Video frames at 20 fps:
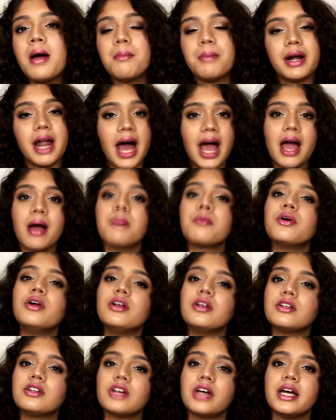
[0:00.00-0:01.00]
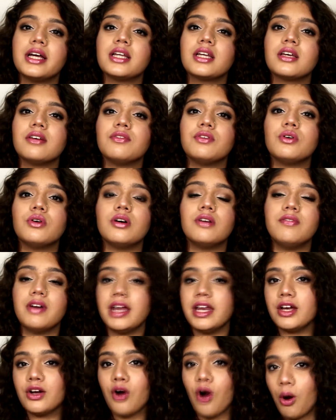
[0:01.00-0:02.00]
but I am going to try and give you a
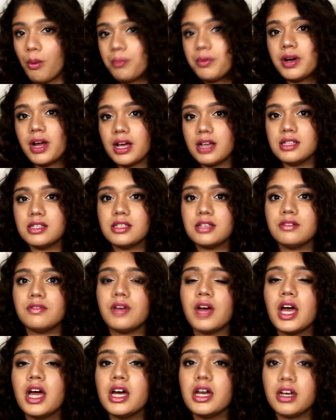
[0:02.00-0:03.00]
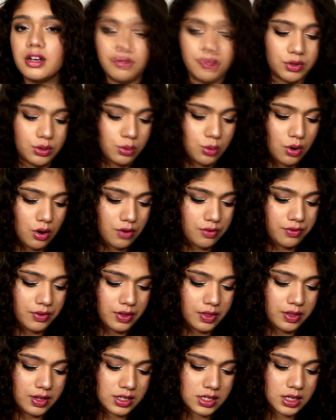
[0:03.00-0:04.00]
very comprehensive review of
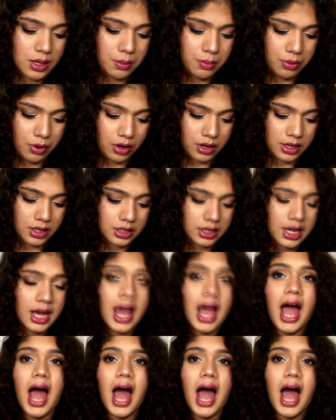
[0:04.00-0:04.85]
this product.